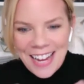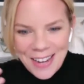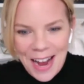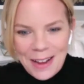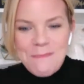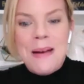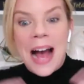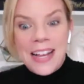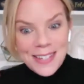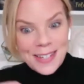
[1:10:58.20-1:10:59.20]
I
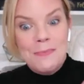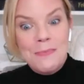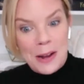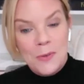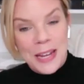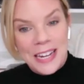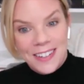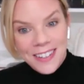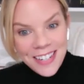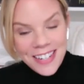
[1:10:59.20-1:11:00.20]
mask my
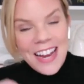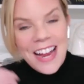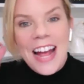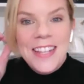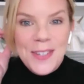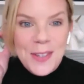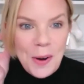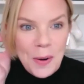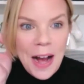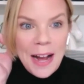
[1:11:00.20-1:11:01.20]
weird. And so
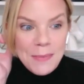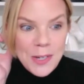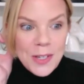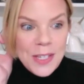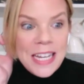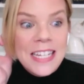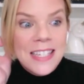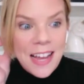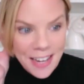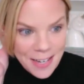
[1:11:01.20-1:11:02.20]
I'm just
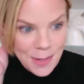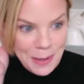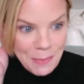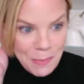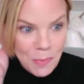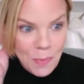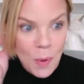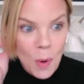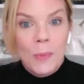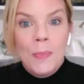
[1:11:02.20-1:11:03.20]
excited to be
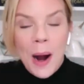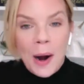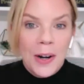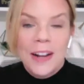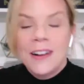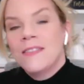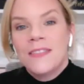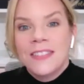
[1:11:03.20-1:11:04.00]
more part of